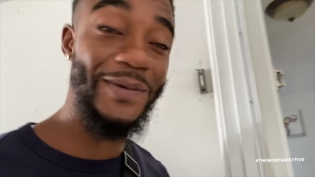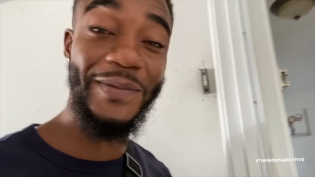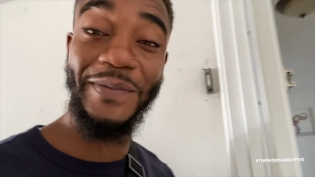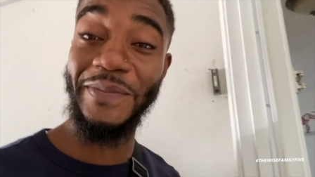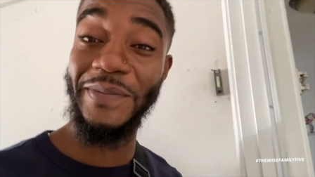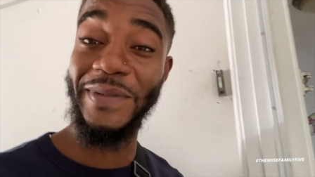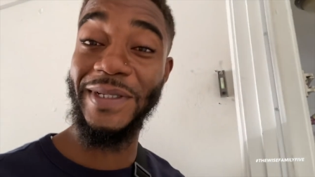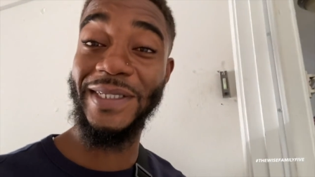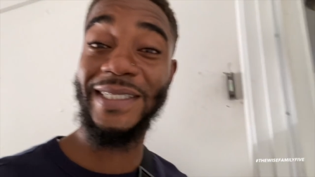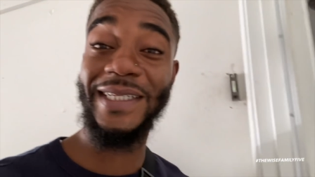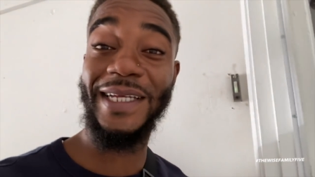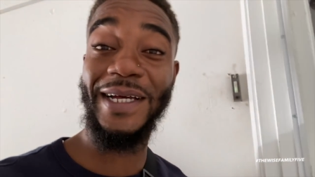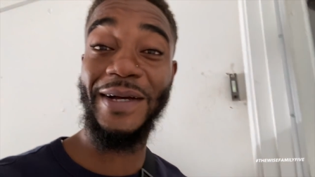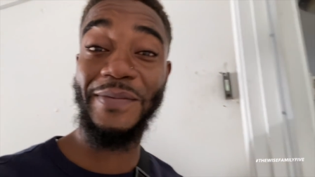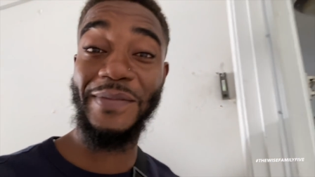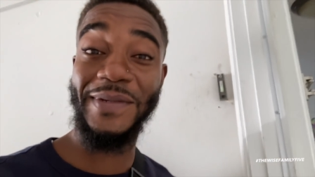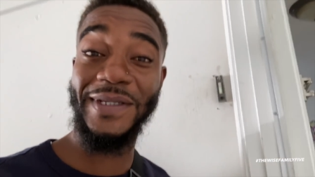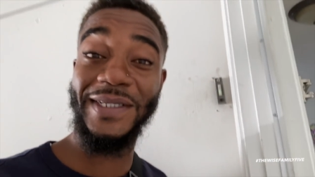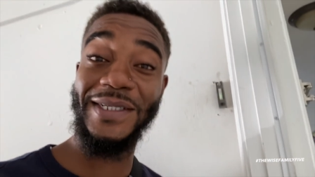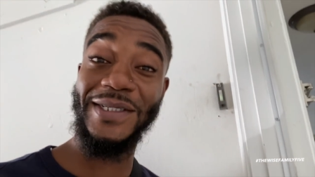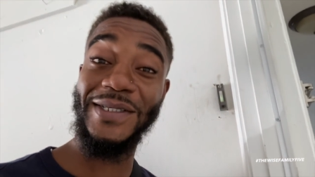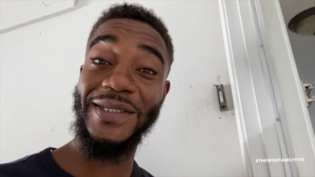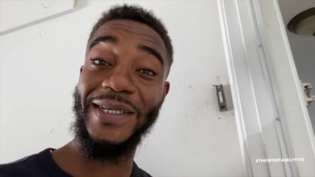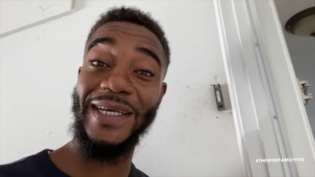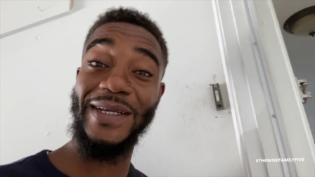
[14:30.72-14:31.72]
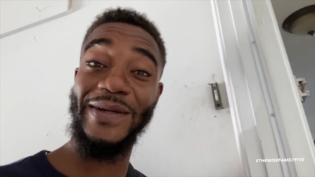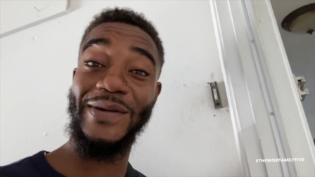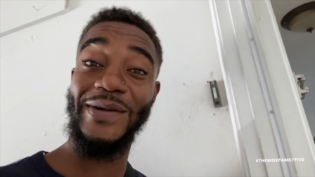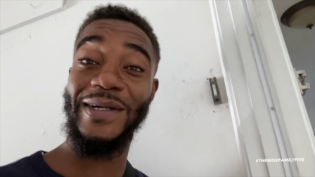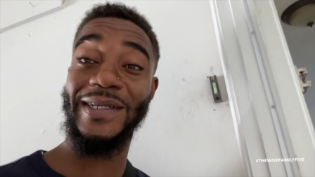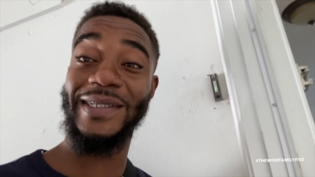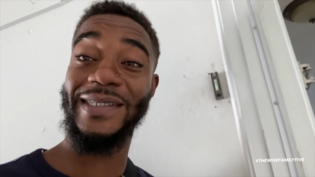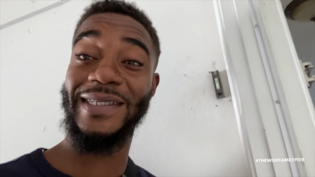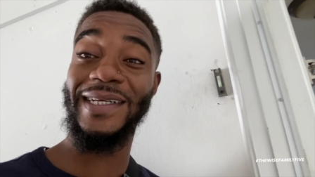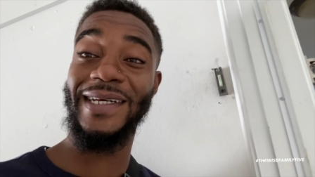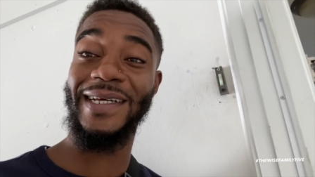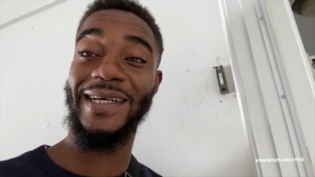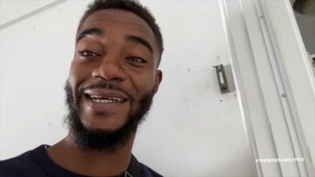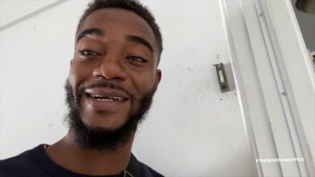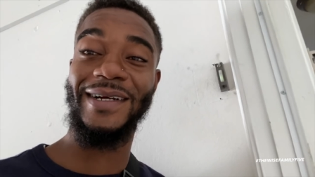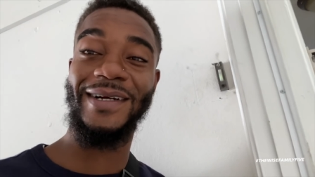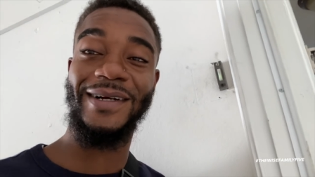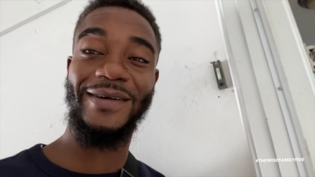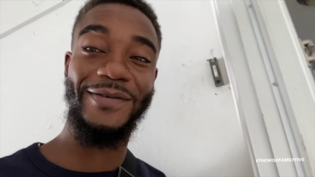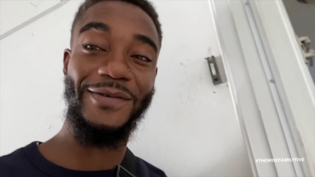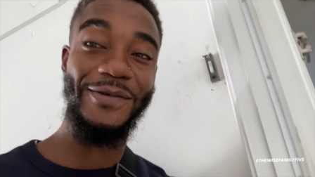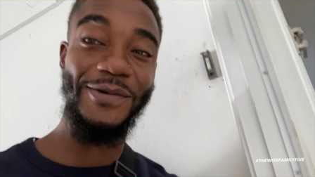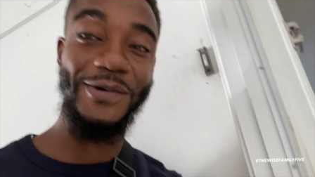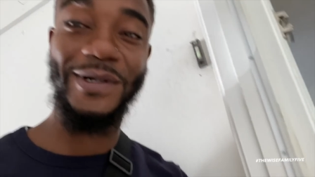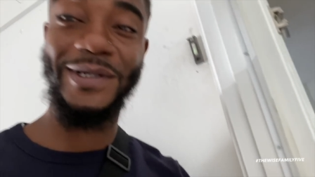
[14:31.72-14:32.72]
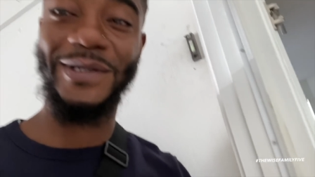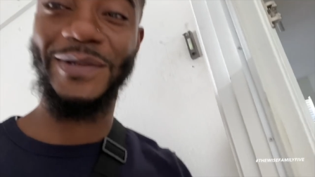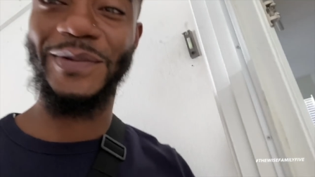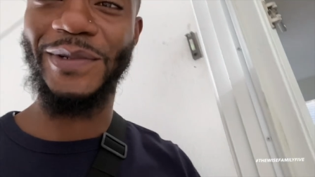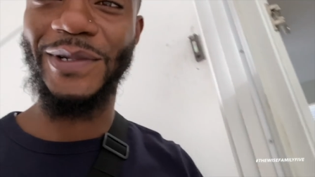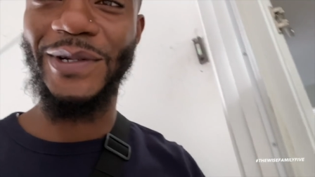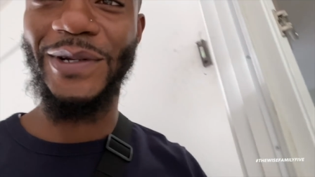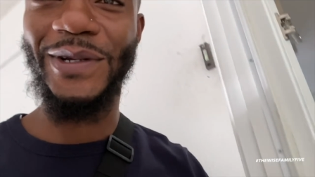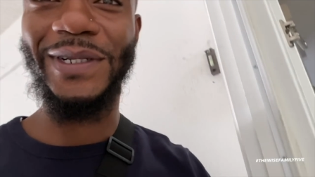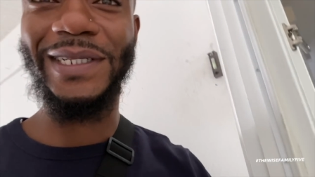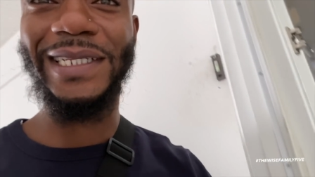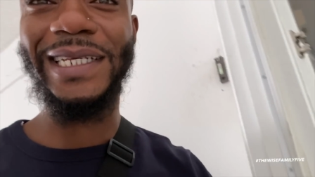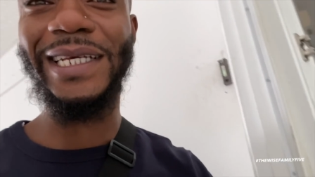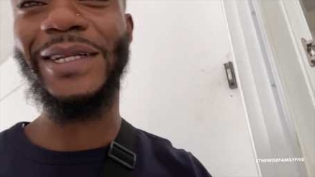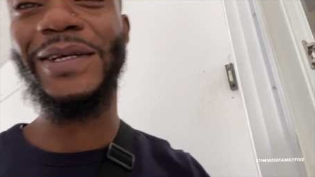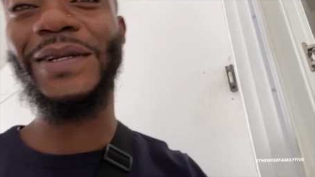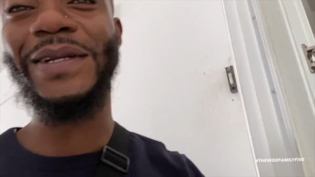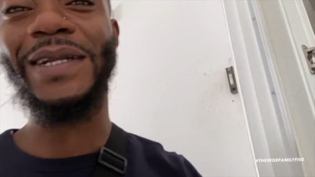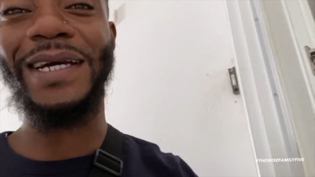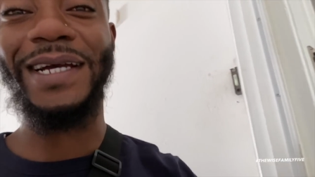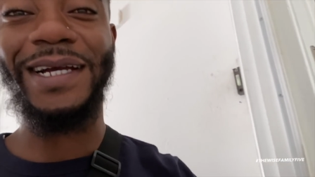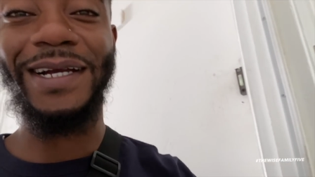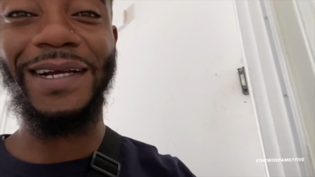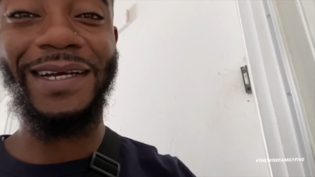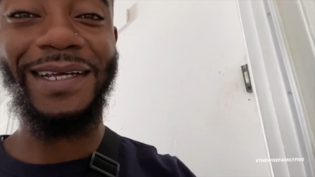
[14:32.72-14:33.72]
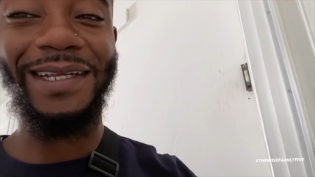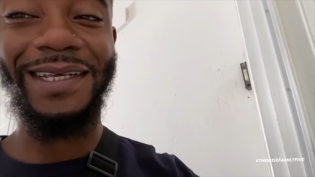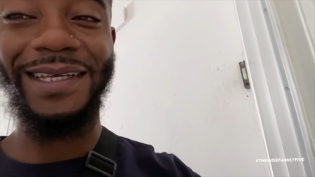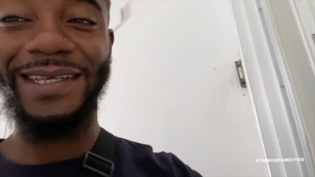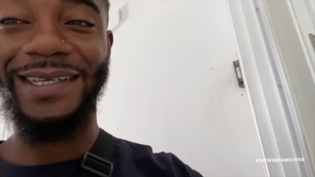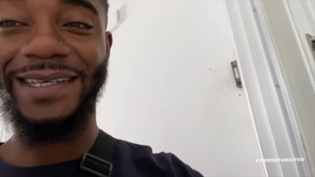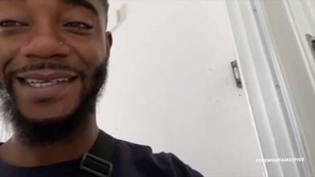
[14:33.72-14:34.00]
Mr. and Mrs. Edwards there, yeah, of course, we don't tell them already.